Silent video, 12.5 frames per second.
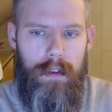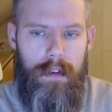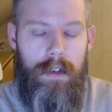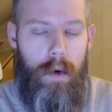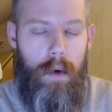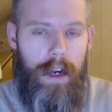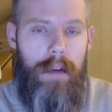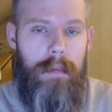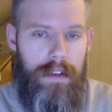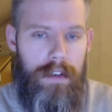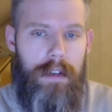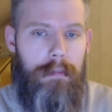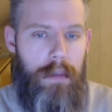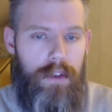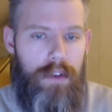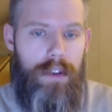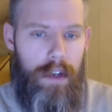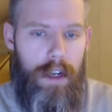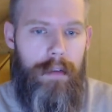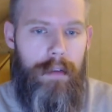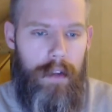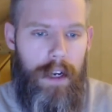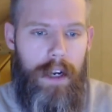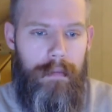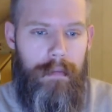quite an amazing person,
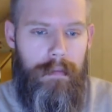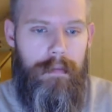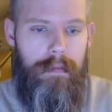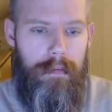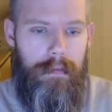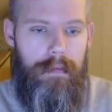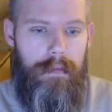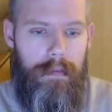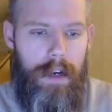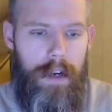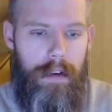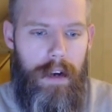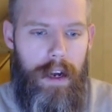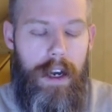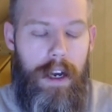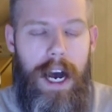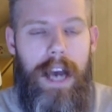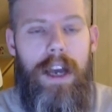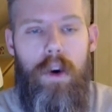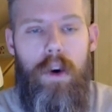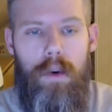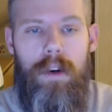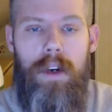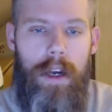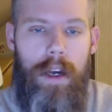and I
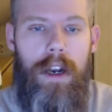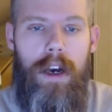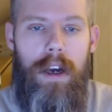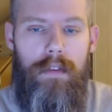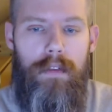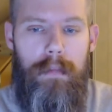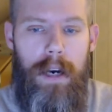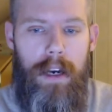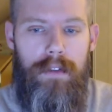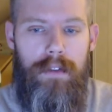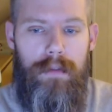owe quite a lot of my